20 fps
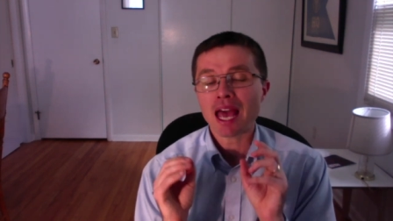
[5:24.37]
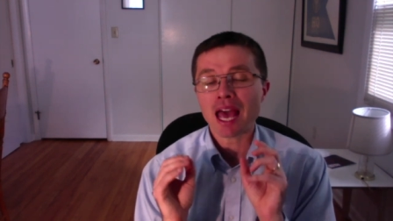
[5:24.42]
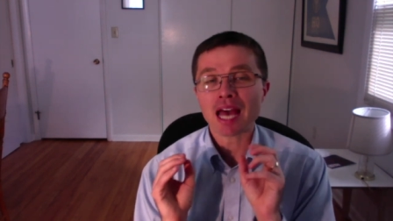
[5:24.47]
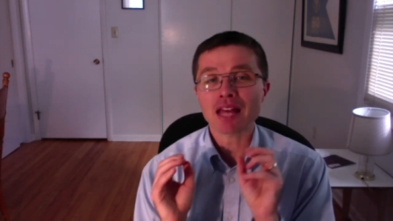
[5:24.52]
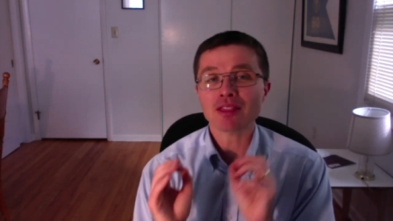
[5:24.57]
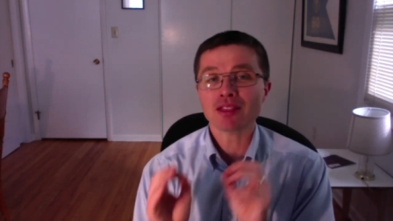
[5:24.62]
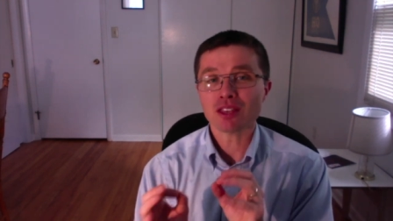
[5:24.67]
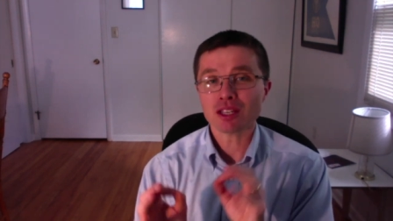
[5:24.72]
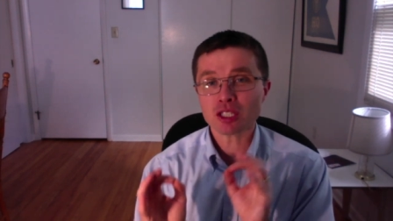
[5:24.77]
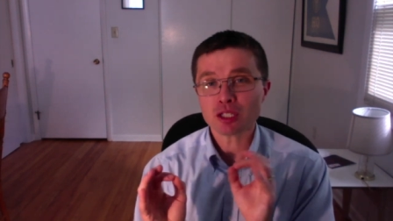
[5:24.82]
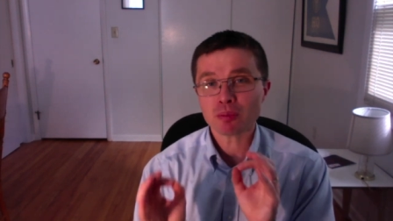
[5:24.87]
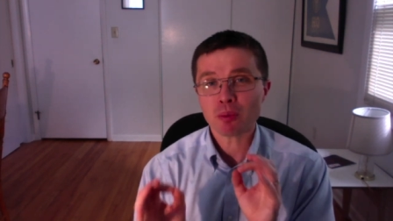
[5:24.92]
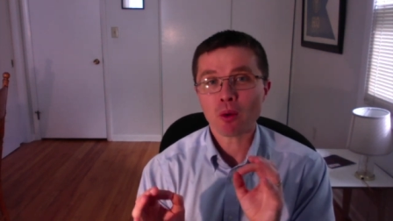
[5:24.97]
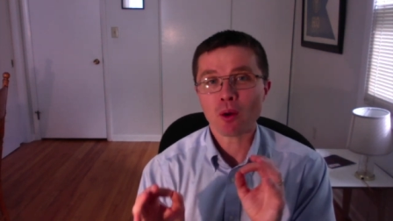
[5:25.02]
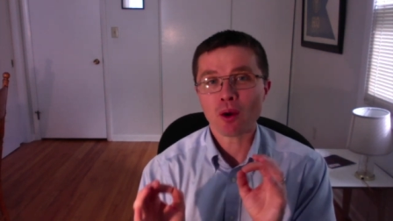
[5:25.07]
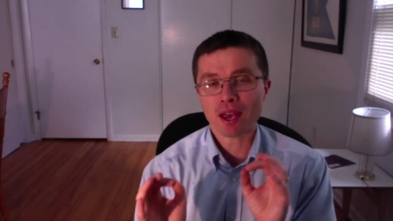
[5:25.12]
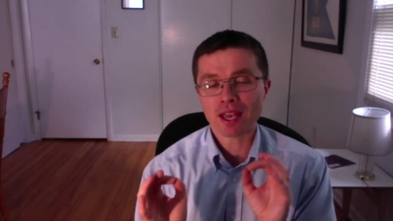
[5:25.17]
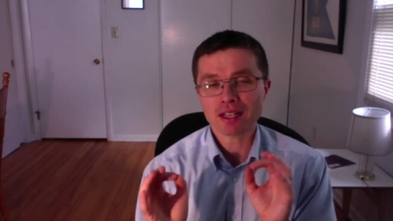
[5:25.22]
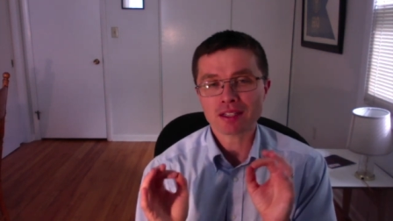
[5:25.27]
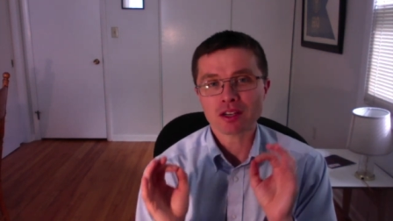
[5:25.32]
At this
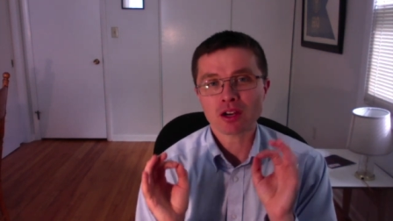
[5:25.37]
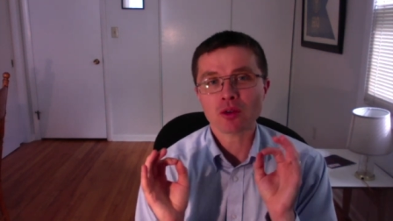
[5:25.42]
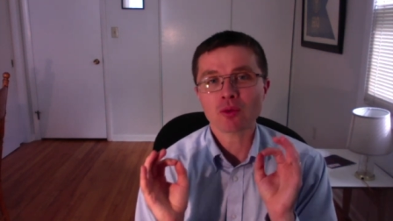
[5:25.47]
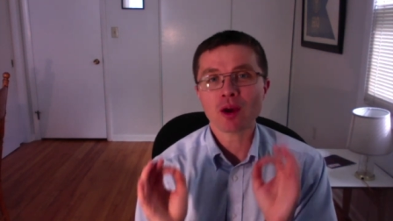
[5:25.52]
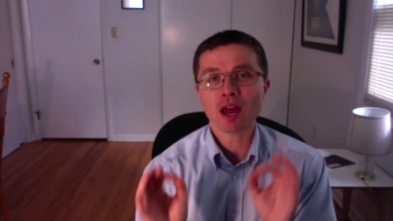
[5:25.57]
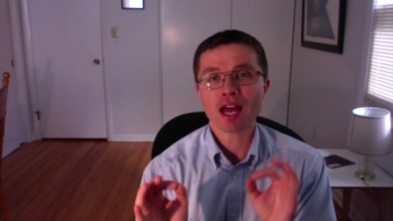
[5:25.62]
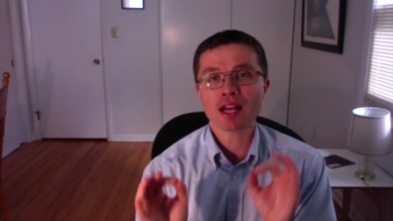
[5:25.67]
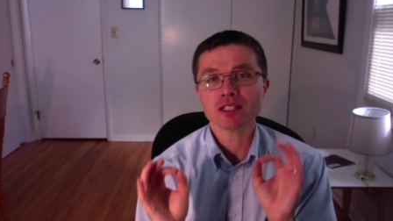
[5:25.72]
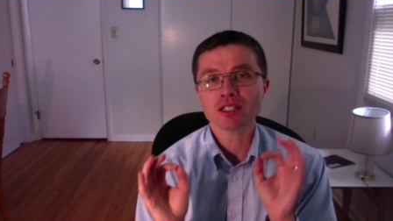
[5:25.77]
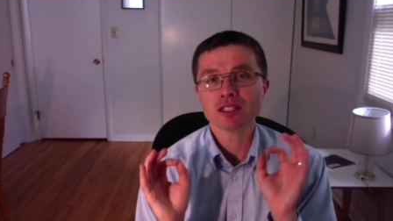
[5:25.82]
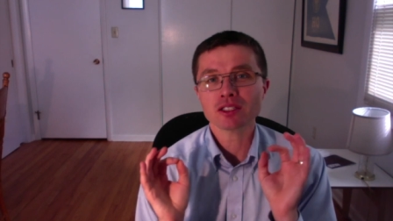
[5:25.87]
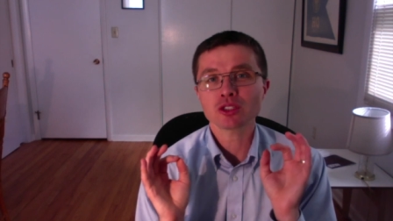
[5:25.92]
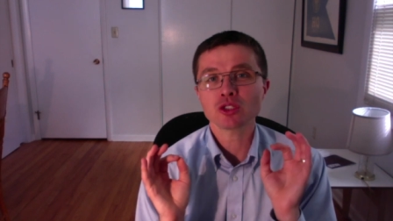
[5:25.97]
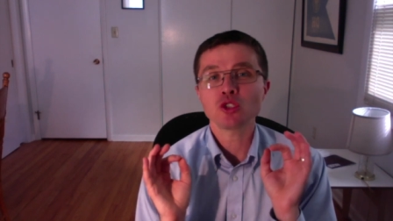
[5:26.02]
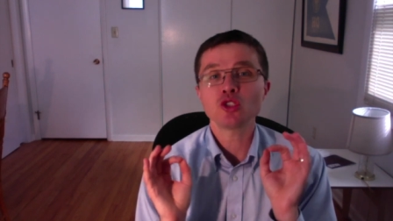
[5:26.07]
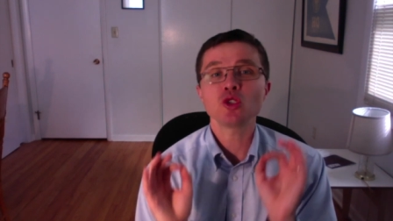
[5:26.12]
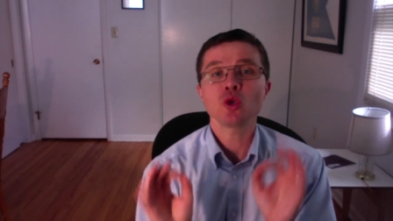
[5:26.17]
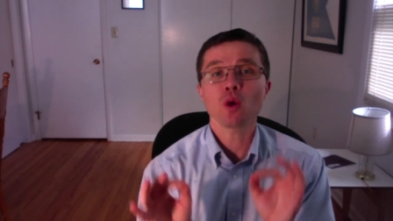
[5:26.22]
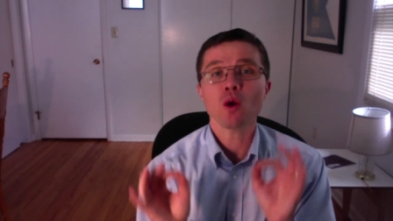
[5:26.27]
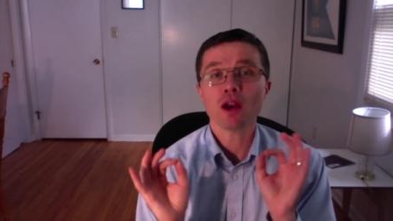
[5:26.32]
point, Aratus
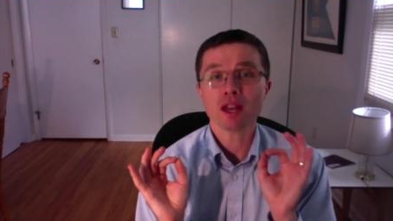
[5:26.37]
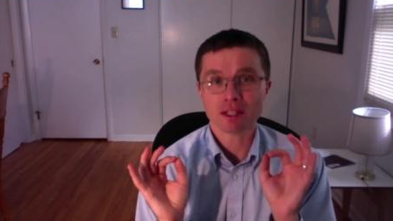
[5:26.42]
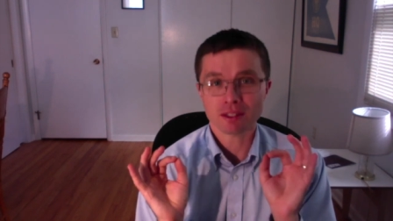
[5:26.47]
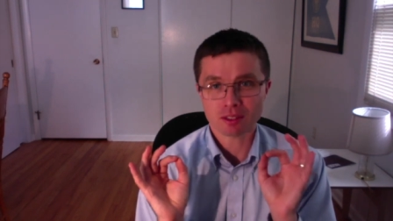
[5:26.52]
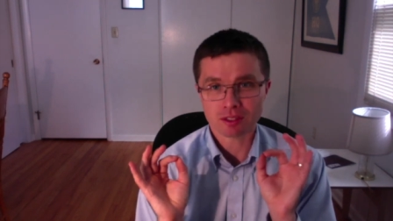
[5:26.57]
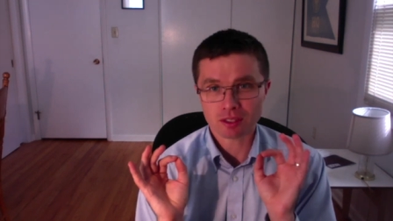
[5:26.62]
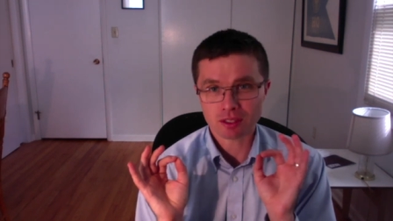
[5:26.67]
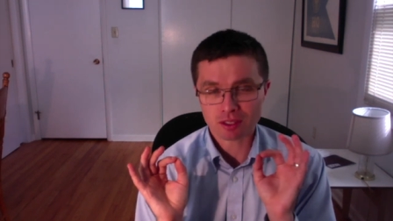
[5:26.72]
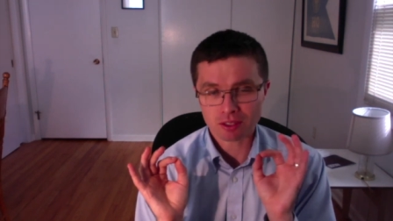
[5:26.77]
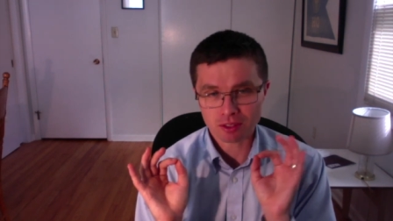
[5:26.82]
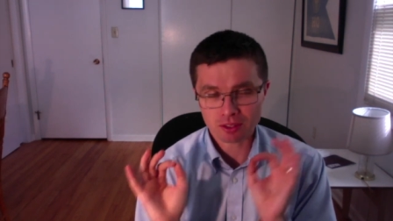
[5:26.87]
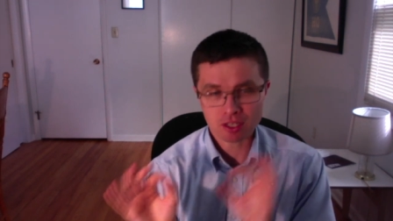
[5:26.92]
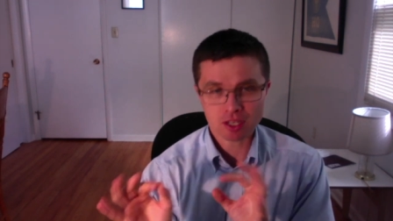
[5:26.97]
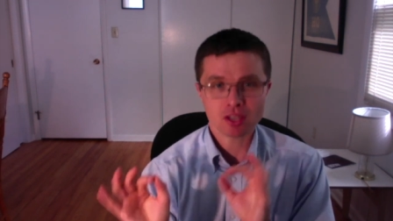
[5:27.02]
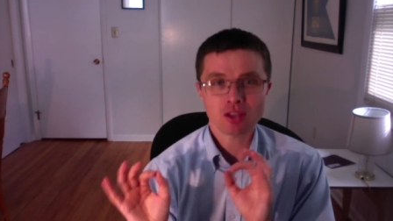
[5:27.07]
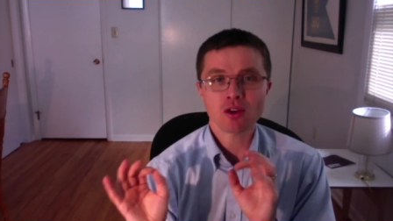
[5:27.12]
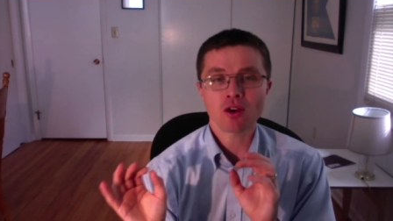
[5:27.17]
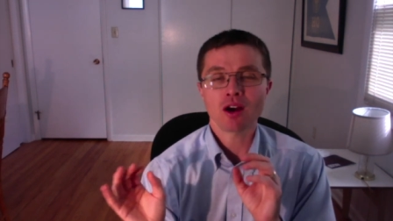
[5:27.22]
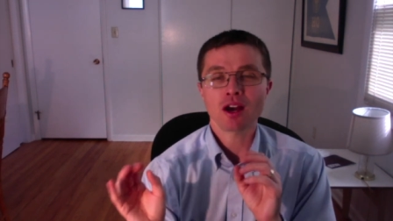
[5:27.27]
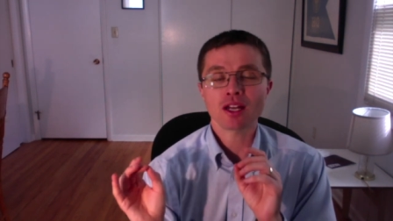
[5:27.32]
joins
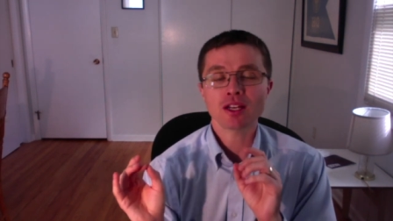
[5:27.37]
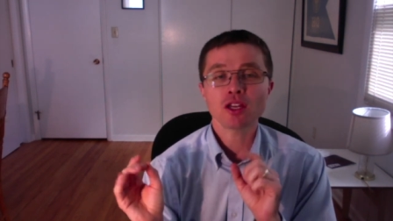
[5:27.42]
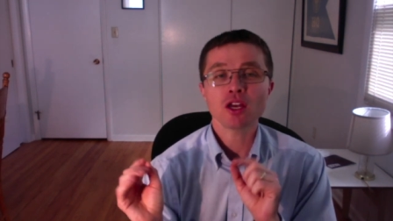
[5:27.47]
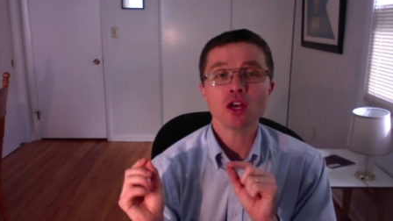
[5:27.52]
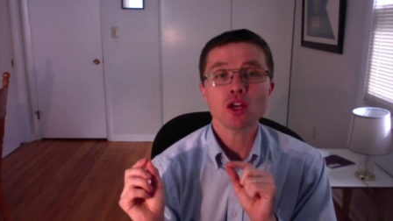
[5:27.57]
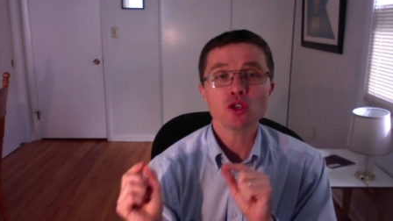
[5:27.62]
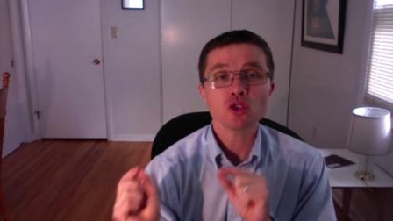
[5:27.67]
Sicyon